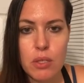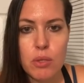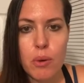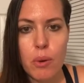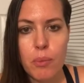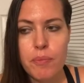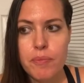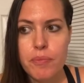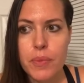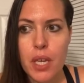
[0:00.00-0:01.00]
So
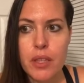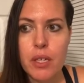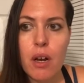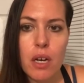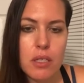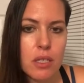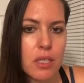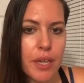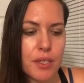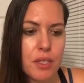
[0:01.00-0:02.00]
I think Austin,
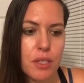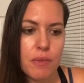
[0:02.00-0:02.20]
Texas,